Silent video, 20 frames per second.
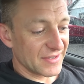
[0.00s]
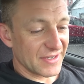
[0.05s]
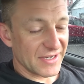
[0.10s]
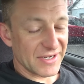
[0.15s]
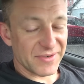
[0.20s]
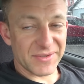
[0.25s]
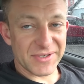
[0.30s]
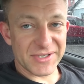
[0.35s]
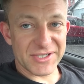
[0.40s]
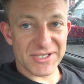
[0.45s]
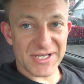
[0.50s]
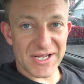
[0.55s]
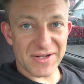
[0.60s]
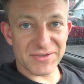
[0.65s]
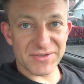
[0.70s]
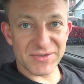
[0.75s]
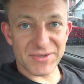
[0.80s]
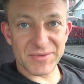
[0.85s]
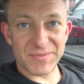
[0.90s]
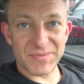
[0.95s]
I reached
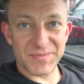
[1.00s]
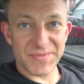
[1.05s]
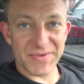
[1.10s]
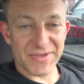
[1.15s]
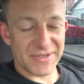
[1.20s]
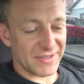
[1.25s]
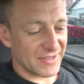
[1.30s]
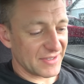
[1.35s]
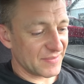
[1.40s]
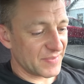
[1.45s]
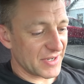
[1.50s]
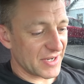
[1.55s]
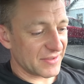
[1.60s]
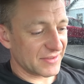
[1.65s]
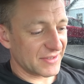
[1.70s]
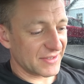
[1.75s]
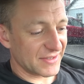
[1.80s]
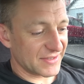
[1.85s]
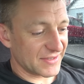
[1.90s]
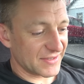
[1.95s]
out to him
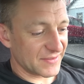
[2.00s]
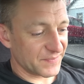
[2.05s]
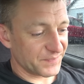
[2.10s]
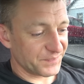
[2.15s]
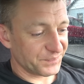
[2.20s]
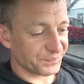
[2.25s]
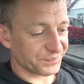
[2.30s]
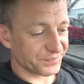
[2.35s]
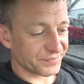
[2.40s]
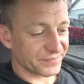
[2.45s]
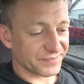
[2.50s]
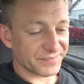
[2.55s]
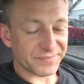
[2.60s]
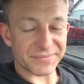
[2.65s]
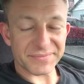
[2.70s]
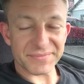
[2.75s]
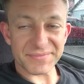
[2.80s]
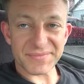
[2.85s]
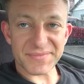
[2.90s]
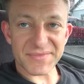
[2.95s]
about this
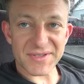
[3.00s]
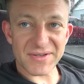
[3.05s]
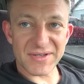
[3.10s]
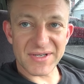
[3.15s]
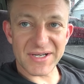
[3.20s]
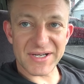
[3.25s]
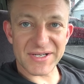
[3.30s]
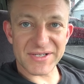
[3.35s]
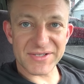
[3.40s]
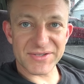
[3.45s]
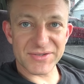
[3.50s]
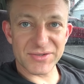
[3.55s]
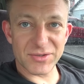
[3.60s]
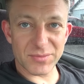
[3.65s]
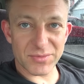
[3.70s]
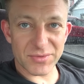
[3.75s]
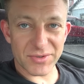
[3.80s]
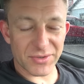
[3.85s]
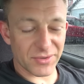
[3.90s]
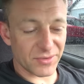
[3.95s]
uh,
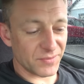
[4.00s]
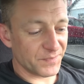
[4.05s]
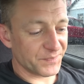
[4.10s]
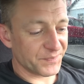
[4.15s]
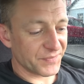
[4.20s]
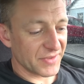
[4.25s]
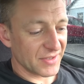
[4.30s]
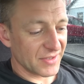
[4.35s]
Subaru.